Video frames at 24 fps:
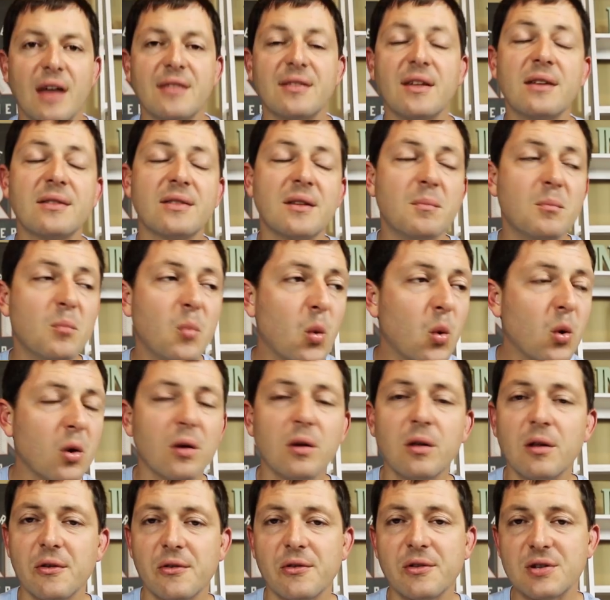I think the
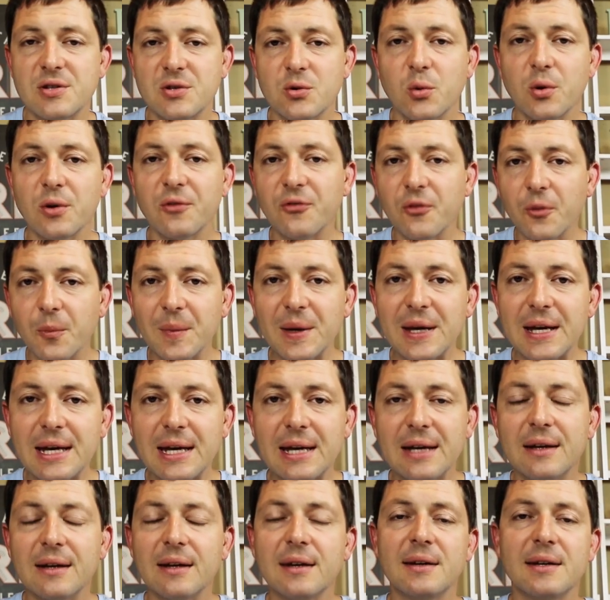moral of the story for
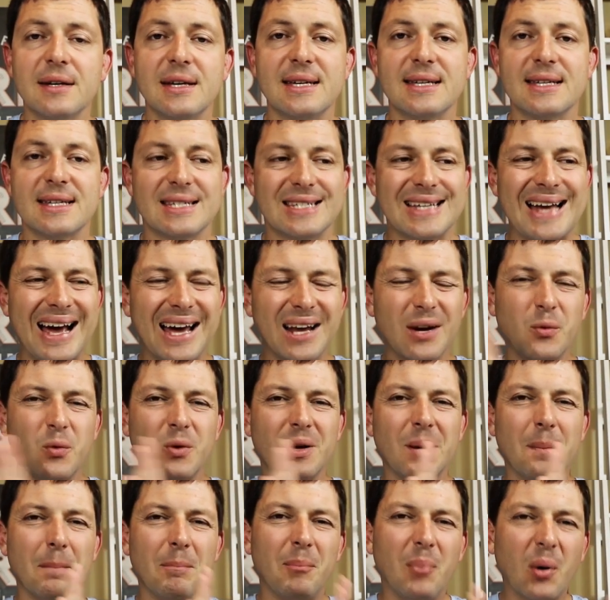me is I don't
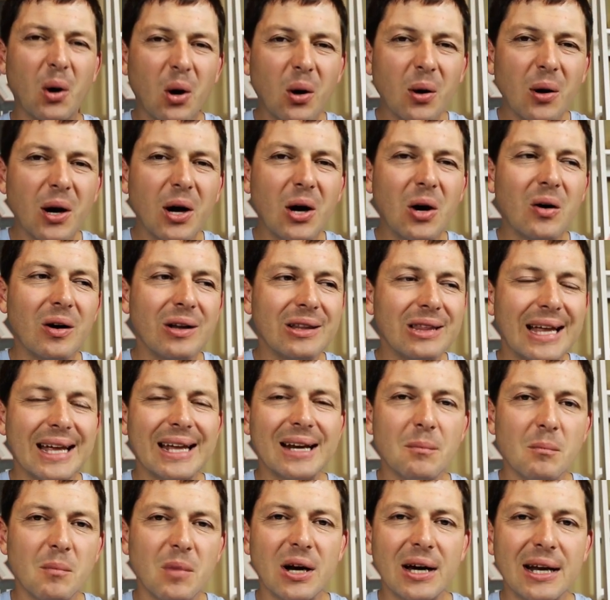want to borrow a
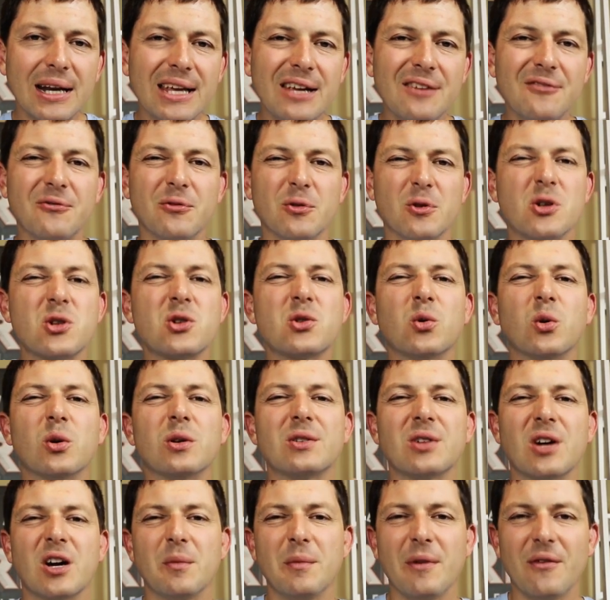lot of money for
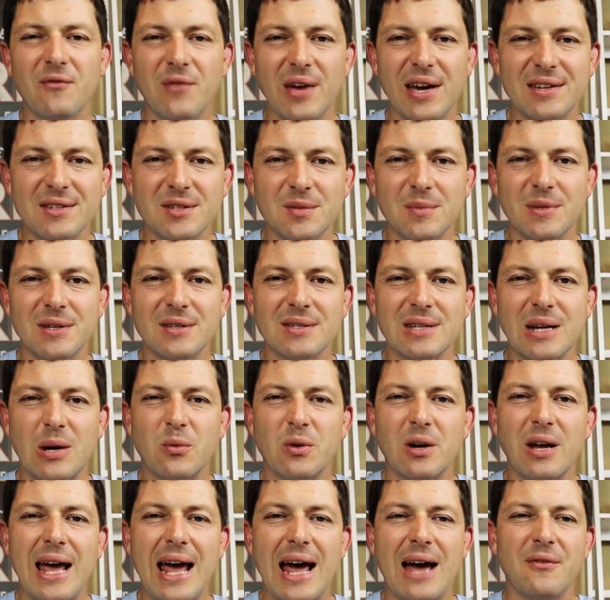short-term investments. I
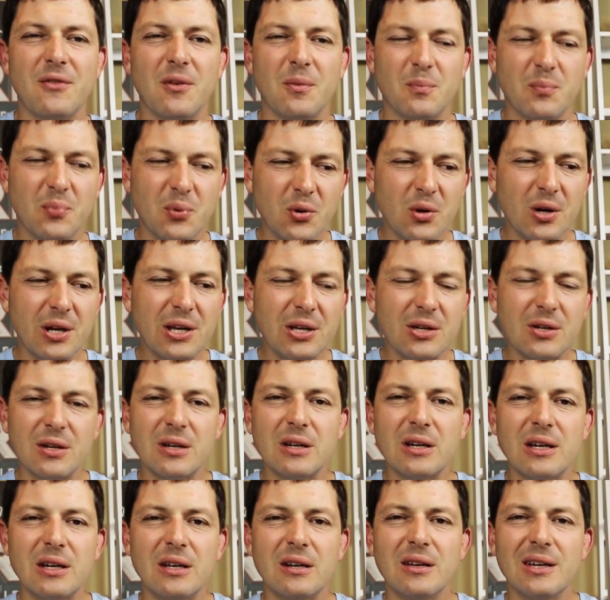want to have a pretty
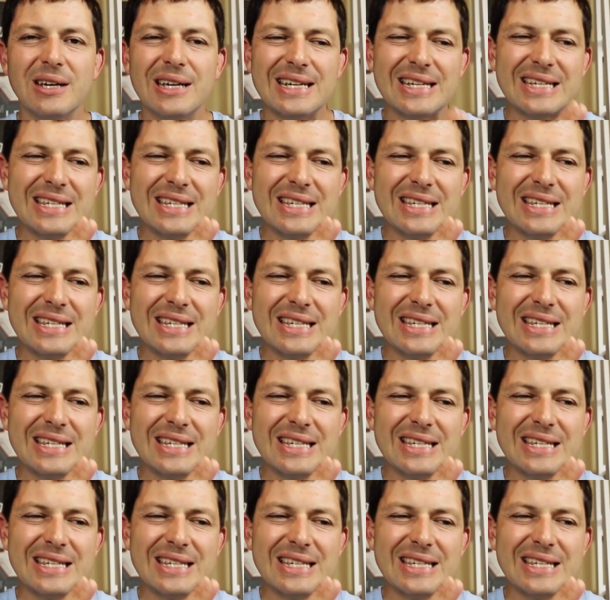good,